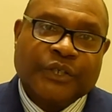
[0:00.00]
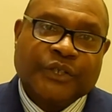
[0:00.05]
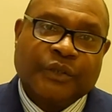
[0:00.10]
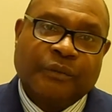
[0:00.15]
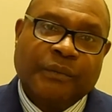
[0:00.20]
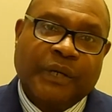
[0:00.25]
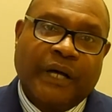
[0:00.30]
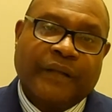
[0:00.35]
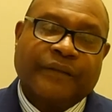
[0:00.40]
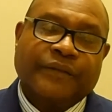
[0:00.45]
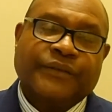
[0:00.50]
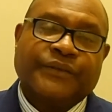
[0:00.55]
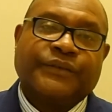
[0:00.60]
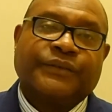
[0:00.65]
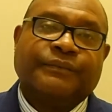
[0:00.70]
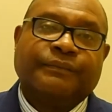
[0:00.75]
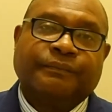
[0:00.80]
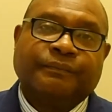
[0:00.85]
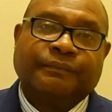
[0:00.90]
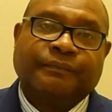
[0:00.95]
So
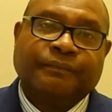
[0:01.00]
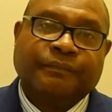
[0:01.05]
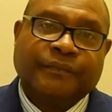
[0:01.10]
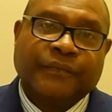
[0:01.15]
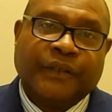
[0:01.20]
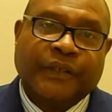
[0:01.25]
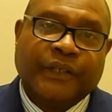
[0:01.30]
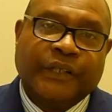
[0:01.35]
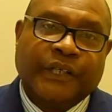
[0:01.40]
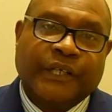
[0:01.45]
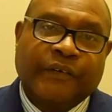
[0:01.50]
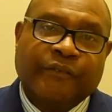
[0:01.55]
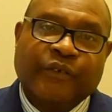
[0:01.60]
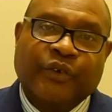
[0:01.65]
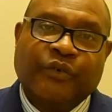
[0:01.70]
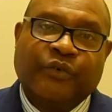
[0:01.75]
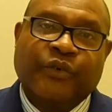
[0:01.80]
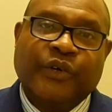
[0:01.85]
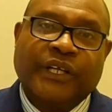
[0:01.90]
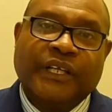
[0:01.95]
mothers,
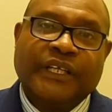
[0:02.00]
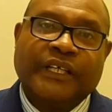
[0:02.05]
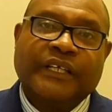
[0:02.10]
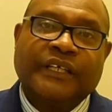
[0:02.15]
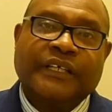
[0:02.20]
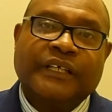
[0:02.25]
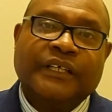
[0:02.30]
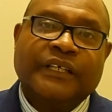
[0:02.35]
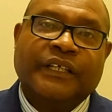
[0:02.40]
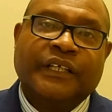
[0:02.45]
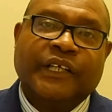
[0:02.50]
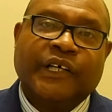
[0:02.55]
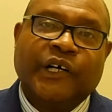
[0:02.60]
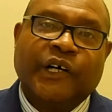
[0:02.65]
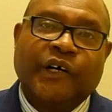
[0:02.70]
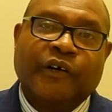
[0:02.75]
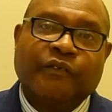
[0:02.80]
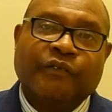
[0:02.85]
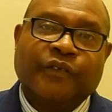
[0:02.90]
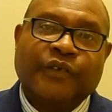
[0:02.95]
if you really
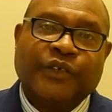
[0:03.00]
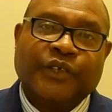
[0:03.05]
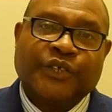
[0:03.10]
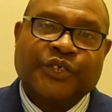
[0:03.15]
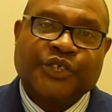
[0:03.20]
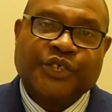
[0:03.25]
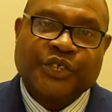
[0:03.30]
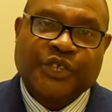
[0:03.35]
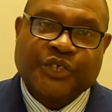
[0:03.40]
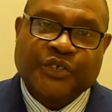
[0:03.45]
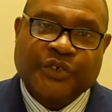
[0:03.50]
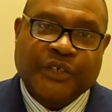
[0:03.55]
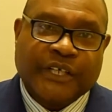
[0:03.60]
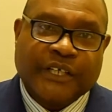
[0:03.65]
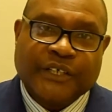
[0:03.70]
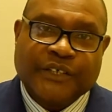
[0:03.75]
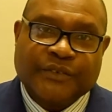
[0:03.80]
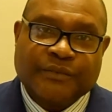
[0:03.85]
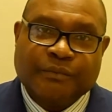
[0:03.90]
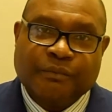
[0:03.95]
love your children
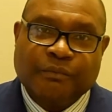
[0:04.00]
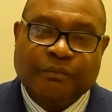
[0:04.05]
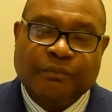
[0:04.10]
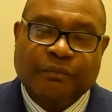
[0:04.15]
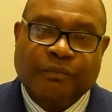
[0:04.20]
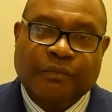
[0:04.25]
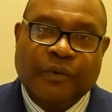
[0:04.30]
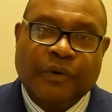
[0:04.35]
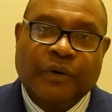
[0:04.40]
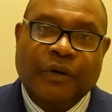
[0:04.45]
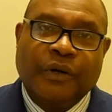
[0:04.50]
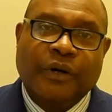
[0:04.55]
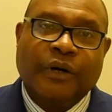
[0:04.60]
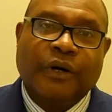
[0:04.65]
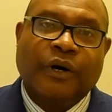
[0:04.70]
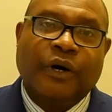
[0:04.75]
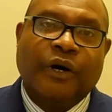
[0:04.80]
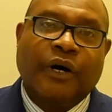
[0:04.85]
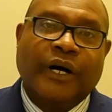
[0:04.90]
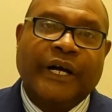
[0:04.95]
as
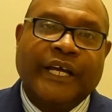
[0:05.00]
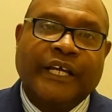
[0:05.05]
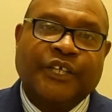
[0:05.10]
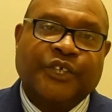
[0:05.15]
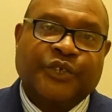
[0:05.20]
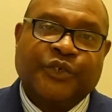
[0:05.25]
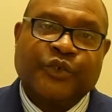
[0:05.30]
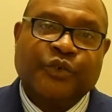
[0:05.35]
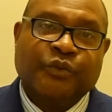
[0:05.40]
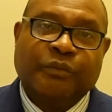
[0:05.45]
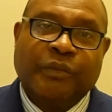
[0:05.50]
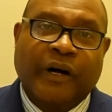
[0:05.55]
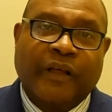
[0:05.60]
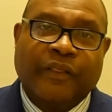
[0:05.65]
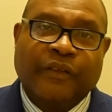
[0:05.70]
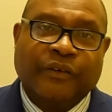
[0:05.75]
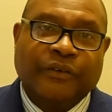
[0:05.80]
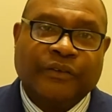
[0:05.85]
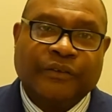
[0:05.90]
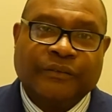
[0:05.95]
a true
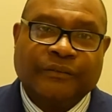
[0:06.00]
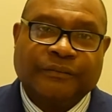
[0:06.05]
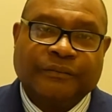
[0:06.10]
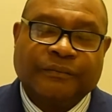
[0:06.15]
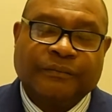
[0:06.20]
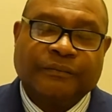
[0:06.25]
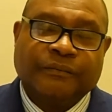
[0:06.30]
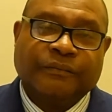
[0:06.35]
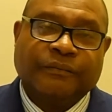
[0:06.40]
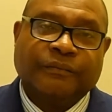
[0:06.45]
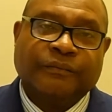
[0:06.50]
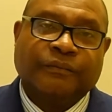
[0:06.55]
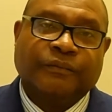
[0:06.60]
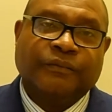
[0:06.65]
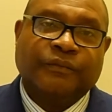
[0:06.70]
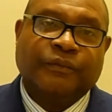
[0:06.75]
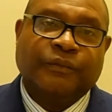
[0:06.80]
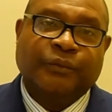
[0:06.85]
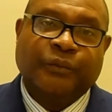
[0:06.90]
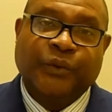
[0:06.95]
mother
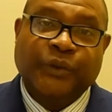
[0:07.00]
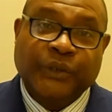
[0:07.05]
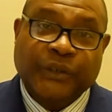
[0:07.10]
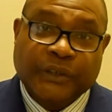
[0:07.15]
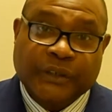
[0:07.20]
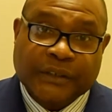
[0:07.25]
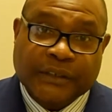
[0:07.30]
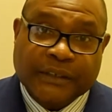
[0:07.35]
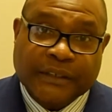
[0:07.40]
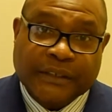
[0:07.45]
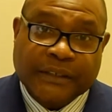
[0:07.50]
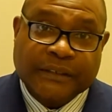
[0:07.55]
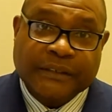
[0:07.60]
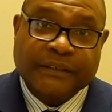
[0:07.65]
would,